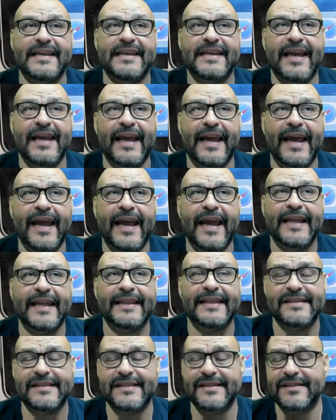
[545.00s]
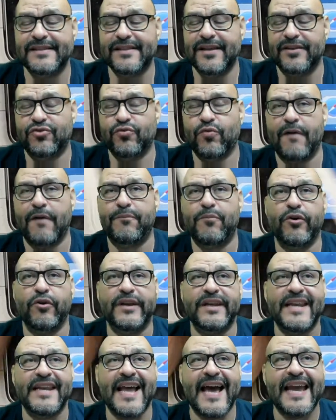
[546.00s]
And this is the
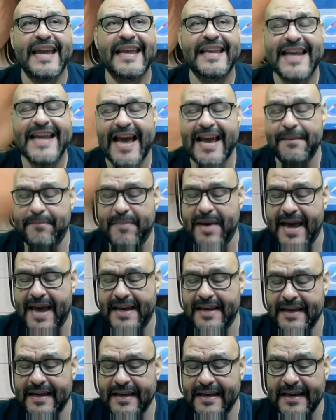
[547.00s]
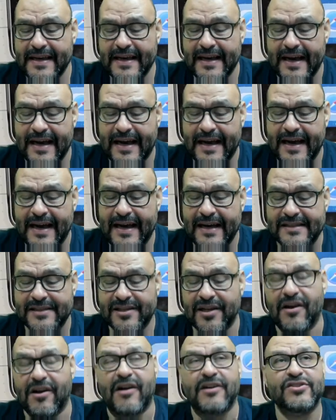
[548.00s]
12.9 iPad. It's
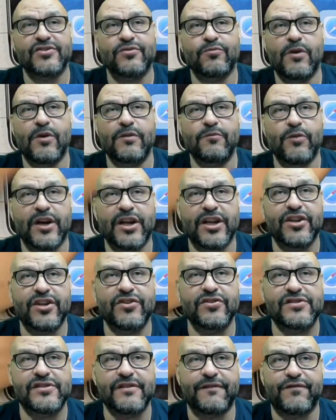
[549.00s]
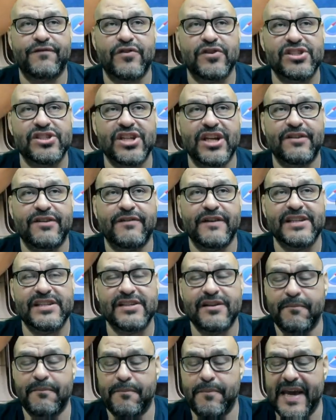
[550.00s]
a larger one. We're going to use the first
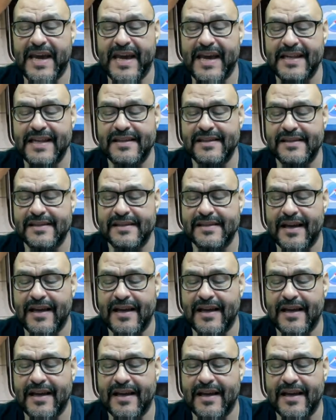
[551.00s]
generation of pens.